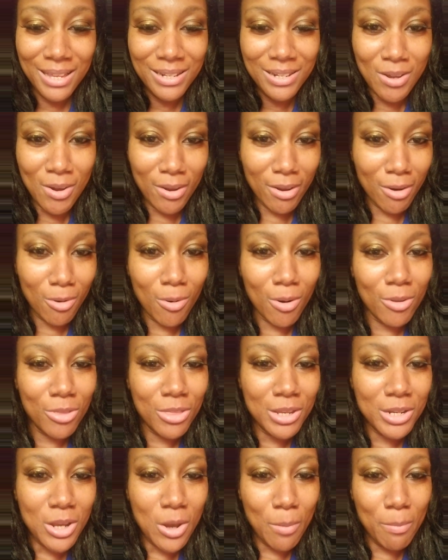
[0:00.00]
Know your
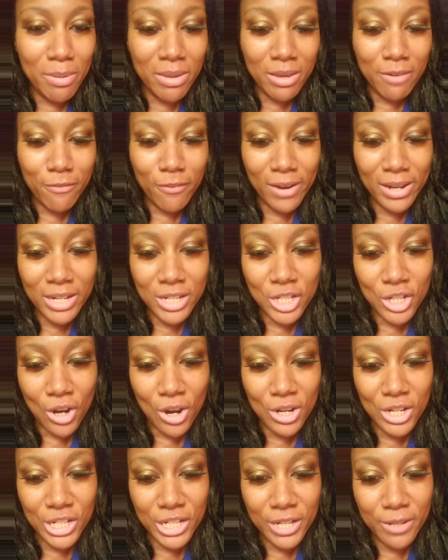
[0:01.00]
worth and don't be afraid to
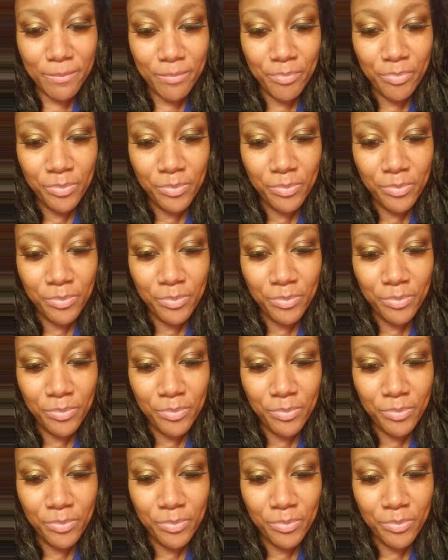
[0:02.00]
charge it.